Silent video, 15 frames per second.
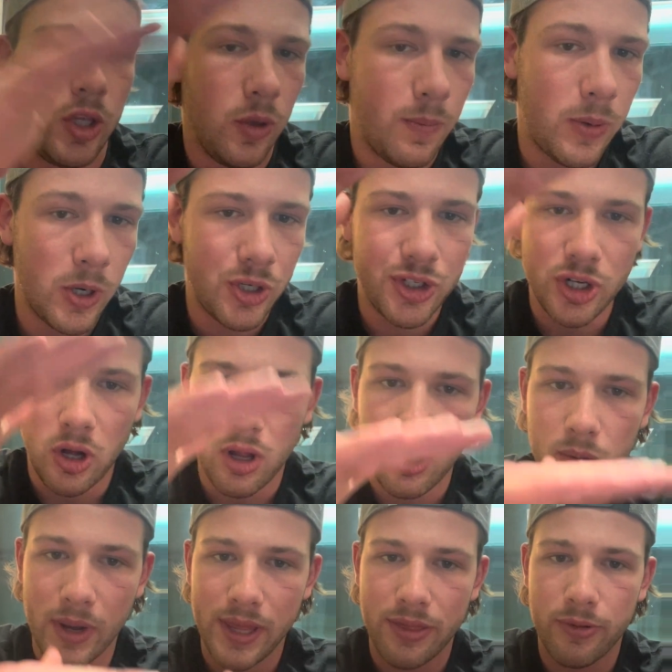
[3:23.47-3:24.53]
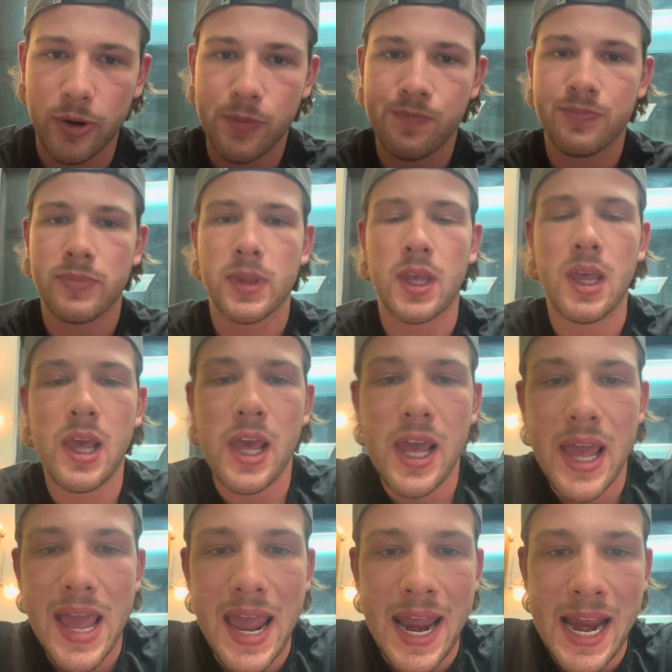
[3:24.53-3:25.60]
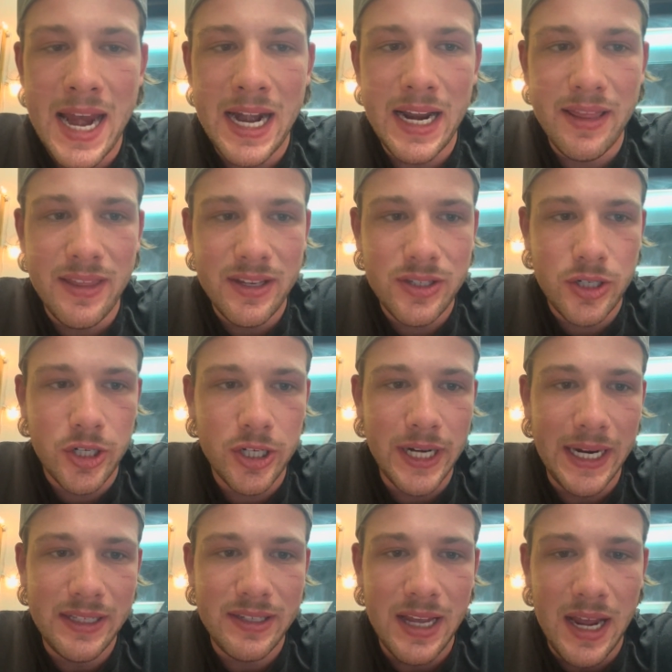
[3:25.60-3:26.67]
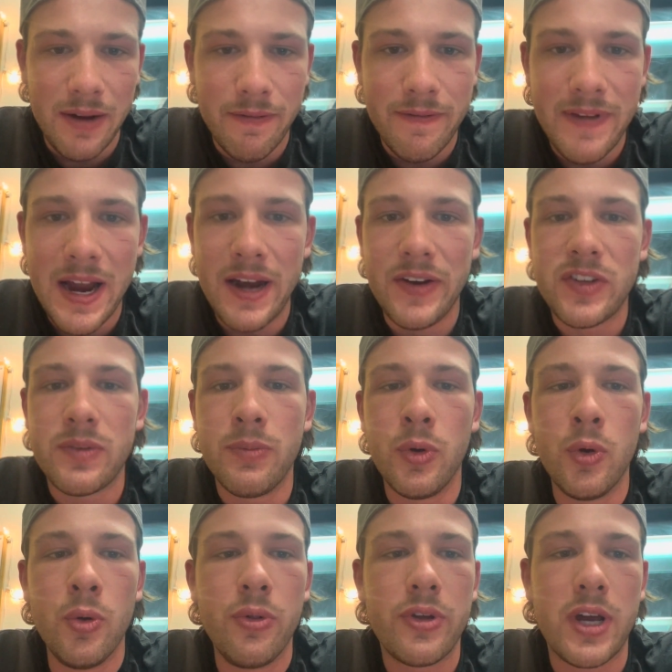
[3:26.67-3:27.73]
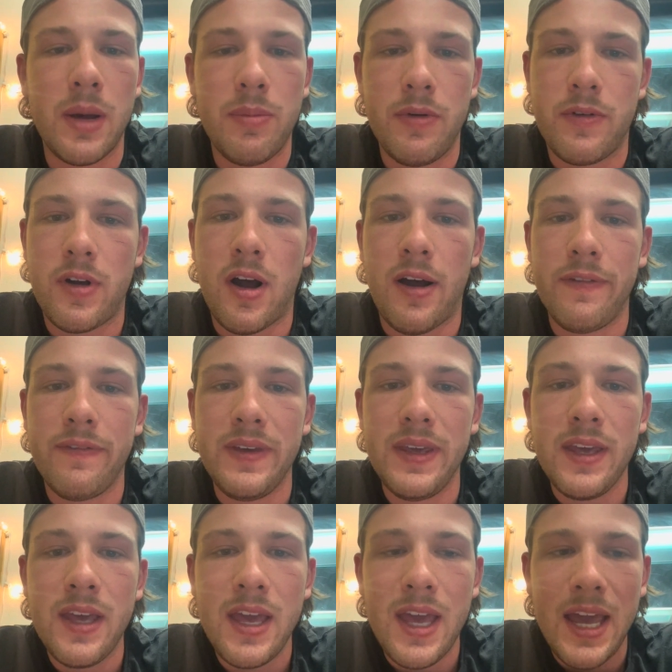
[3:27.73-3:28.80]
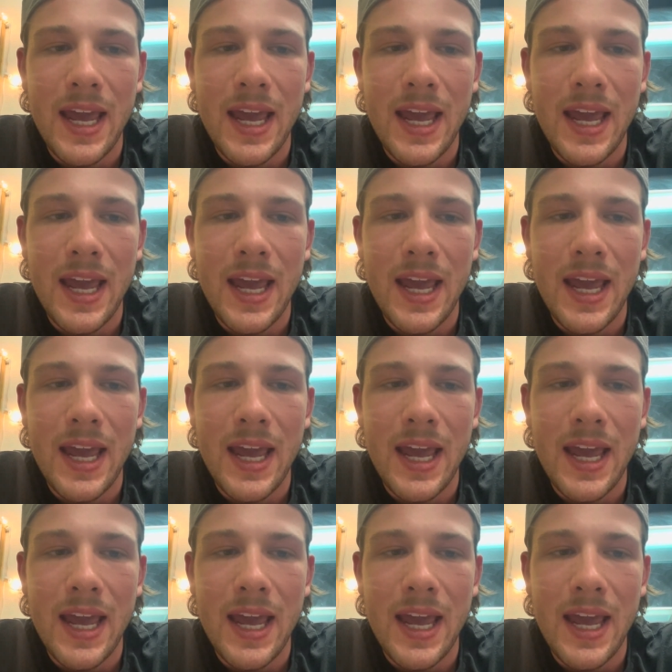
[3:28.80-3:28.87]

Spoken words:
you push it all the way through, and this creates a very smooth cup of coffee,